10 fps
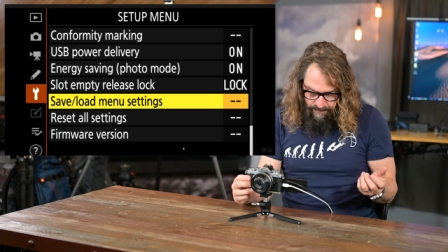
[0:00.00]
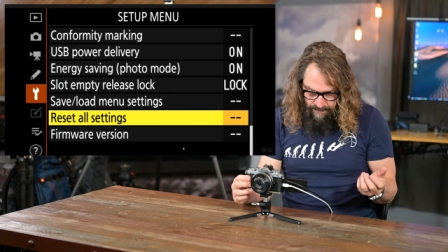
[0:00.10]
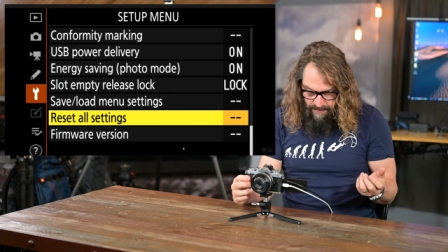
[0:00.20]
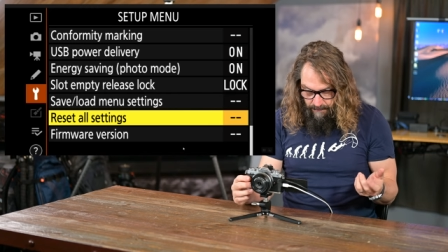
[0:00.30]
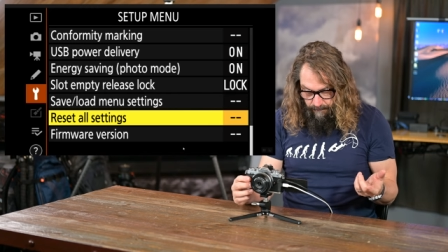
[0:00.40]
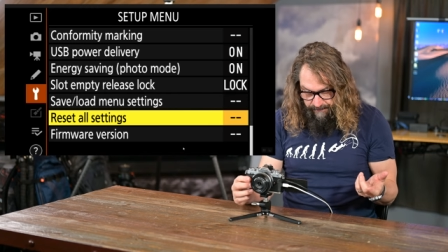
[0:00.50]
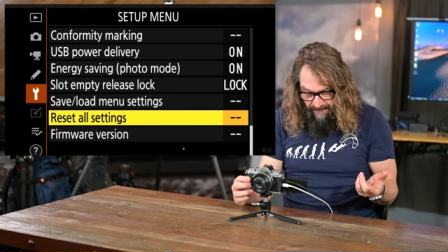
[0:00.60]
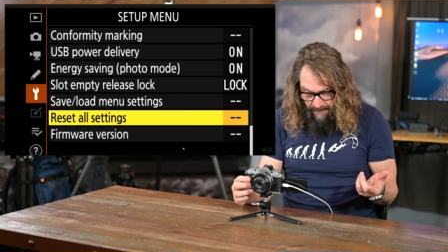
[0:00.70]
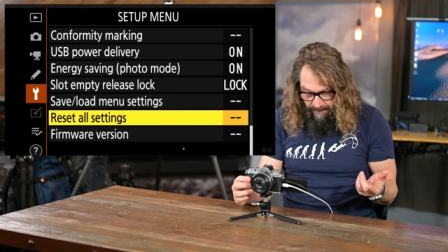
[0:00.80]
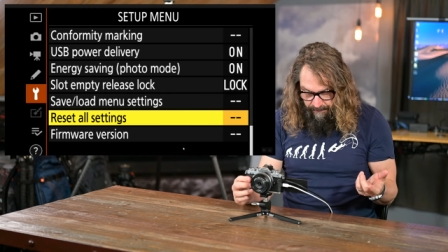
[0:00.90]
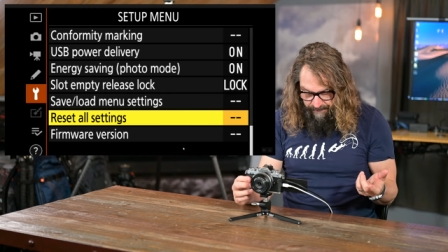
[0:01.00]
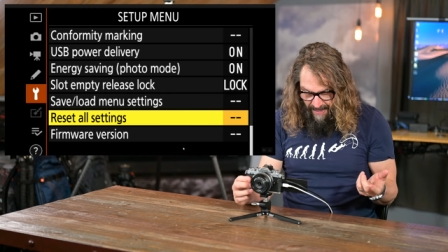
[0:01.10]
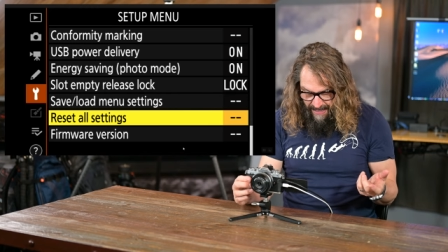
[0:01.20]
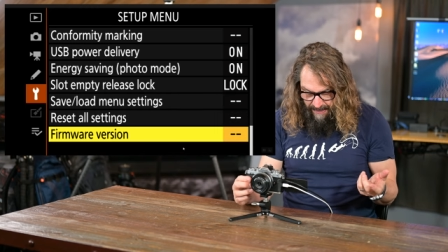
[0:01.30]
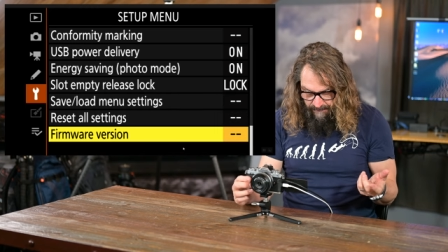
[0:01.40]
you can reset all your
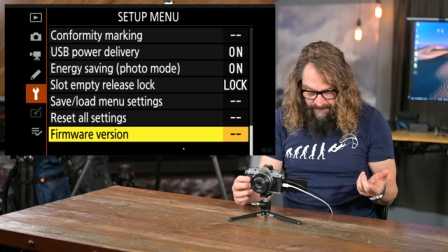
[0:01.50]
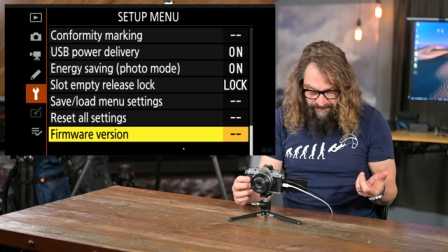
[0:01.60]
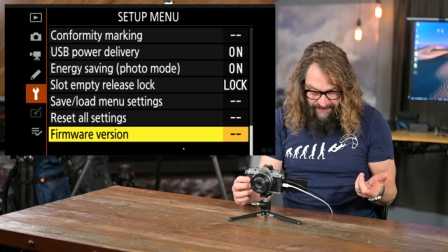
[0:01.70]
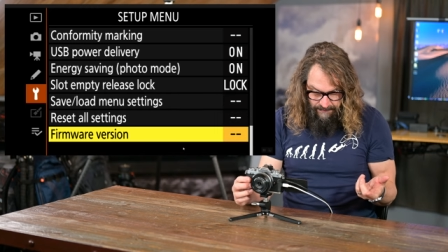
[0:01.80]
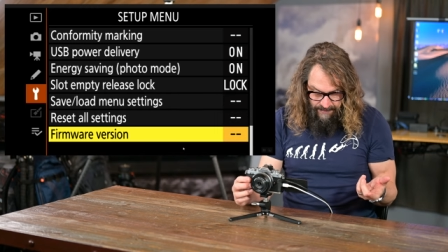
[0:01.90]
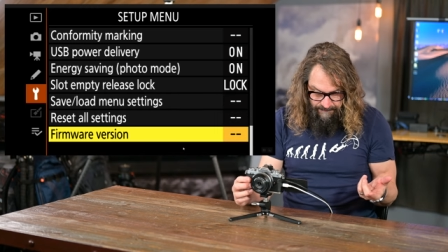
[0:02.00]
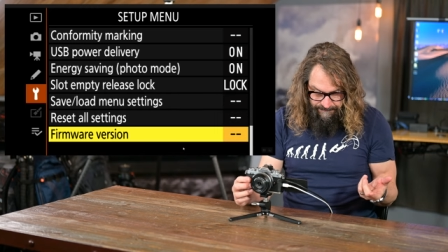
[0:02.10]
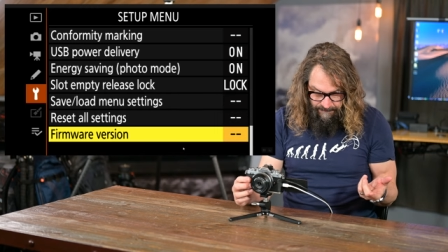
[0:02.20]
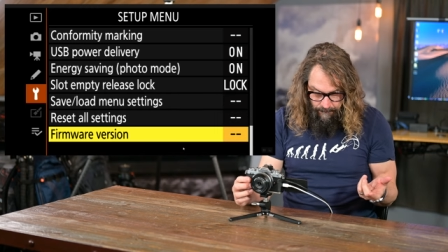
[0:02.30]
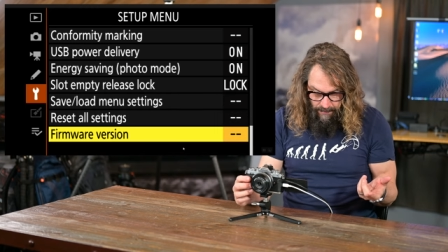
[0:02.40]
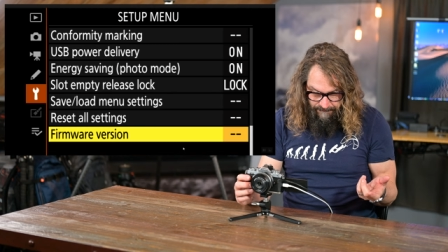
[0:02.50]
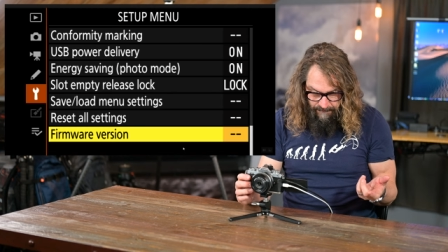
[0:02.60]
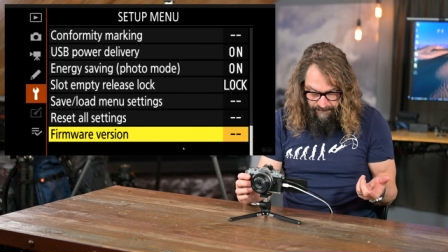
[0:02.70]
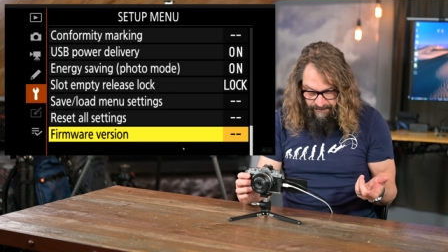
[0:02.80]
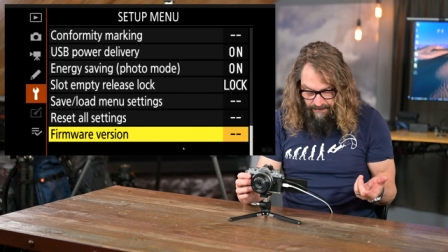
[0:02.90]
settings, you can take a look at your firmware
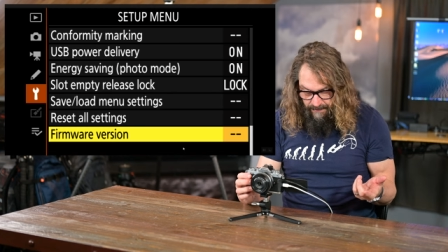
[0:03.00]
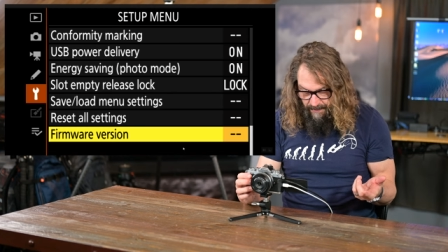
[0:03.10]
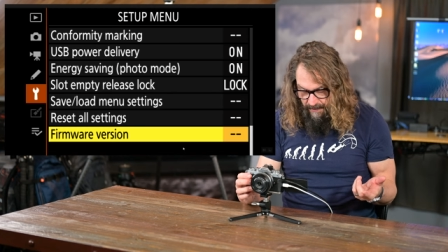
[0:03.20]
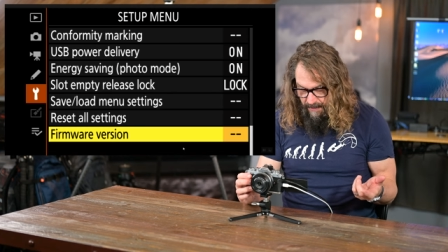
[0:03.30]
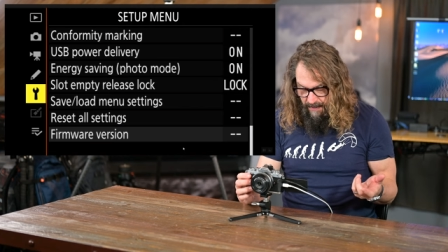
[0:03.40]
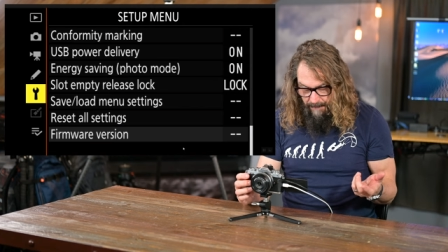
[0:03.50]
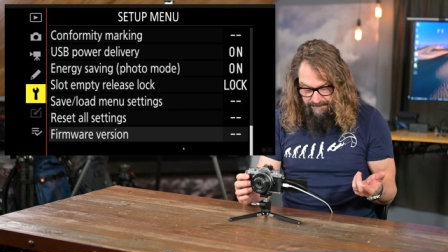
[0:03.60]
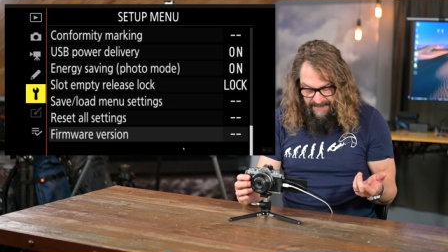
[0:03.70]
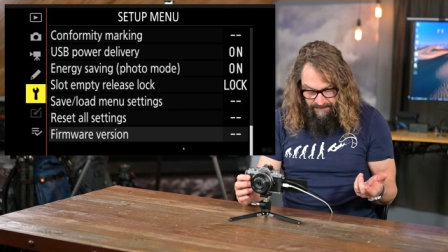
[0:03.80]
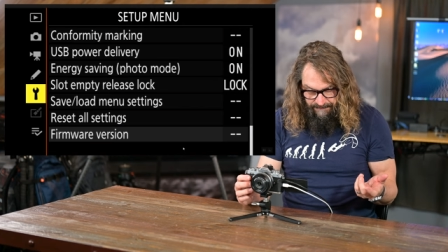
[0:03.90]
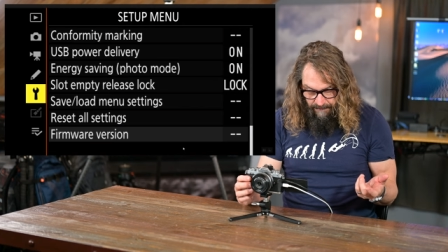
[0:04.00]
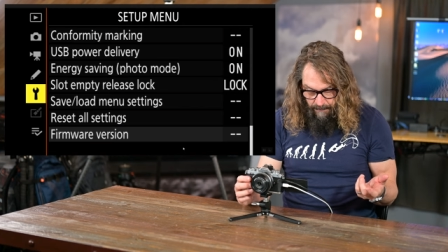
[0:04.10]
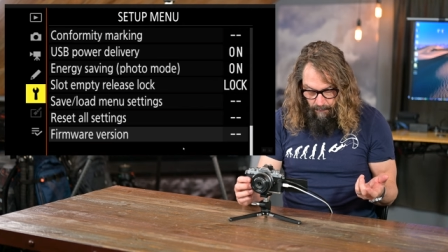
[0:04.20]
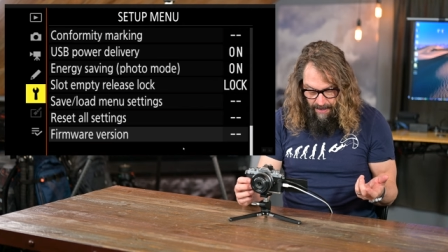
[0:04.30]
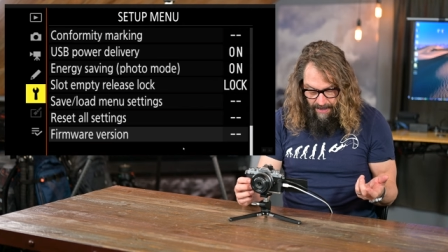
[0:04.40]
version, update your
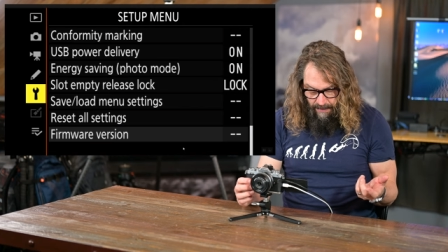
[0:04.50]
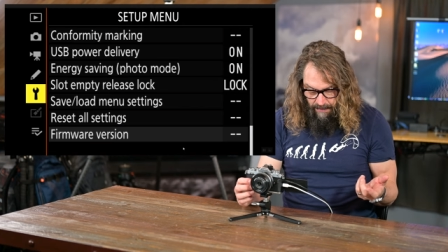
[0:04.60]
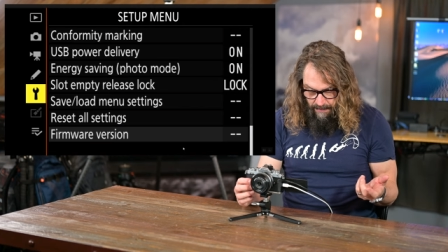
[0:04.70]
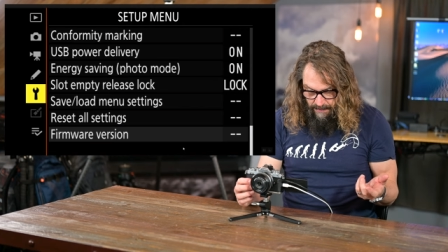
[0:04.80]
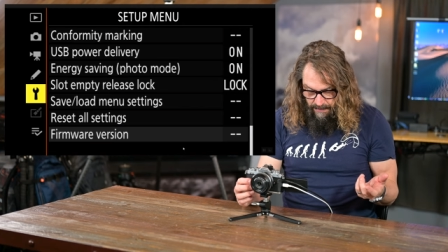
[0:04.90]
firmware.